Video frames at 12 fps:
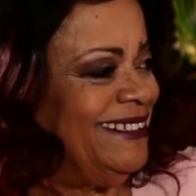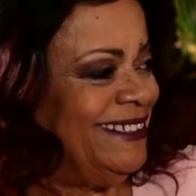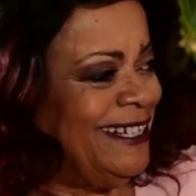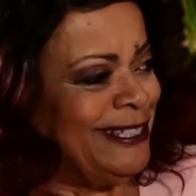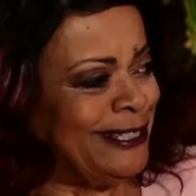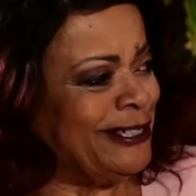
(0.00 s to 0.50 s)

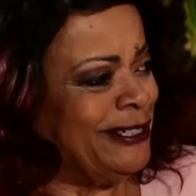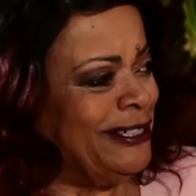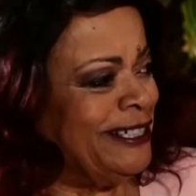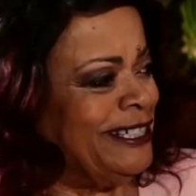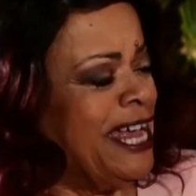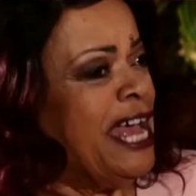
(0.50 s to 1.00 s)
That's
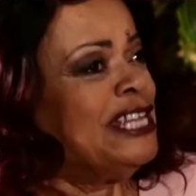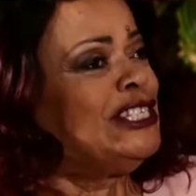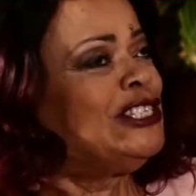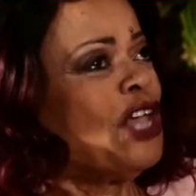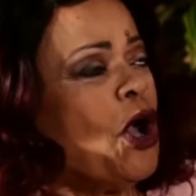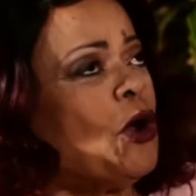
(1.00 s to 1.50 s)
good.
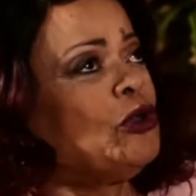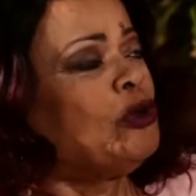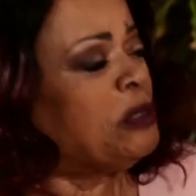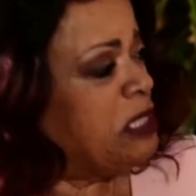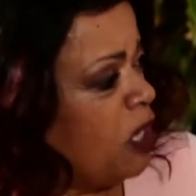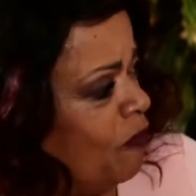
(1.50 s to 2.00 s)
So you're
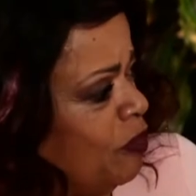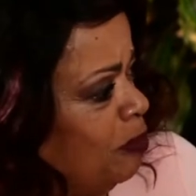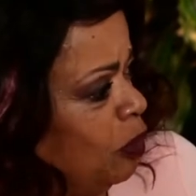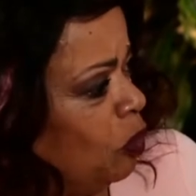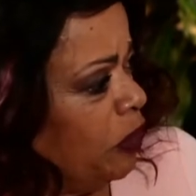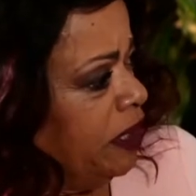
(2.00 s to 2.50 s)
self
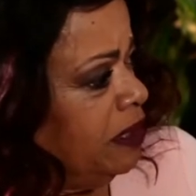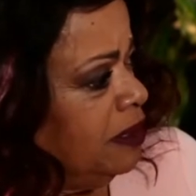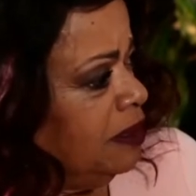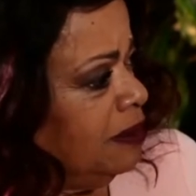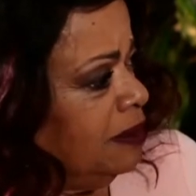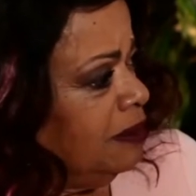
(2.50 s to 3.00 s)
employed?
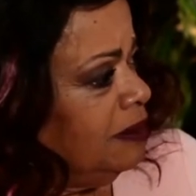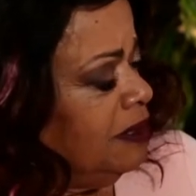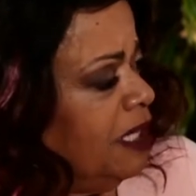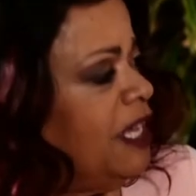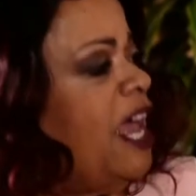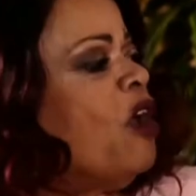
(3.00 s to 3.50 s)

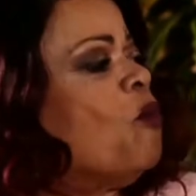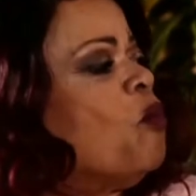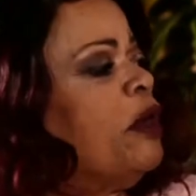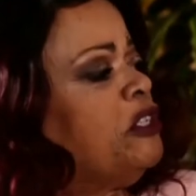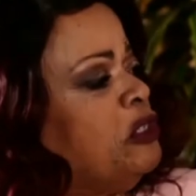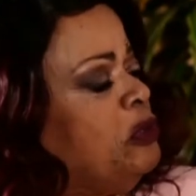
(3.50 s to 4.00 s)
Yes. And
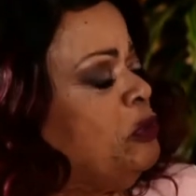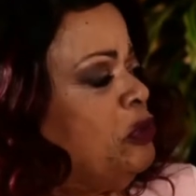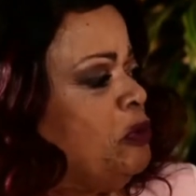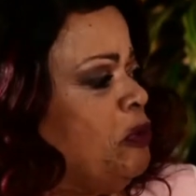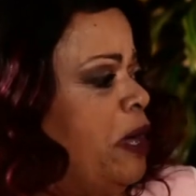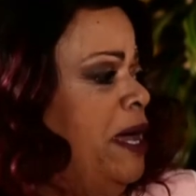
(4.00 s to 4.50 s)
what do you
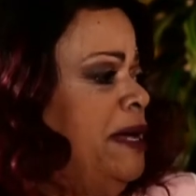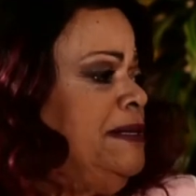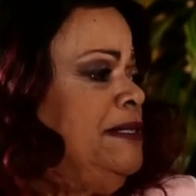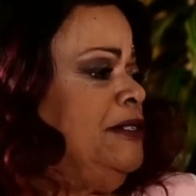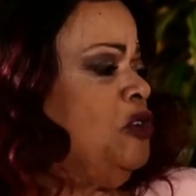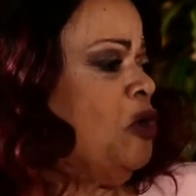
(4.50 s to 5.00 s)
do
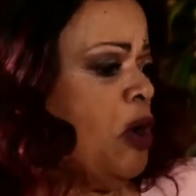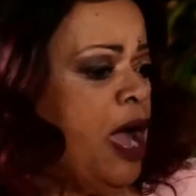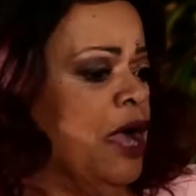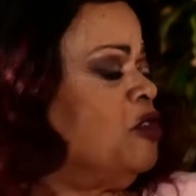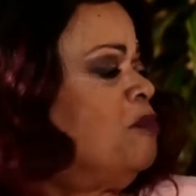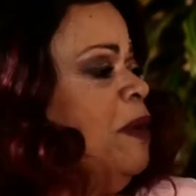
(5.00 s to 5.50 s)
as your
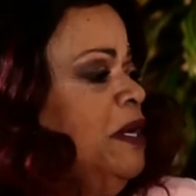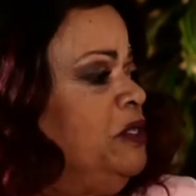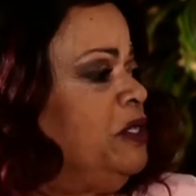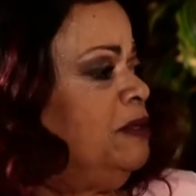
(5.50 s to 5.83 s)
occupation?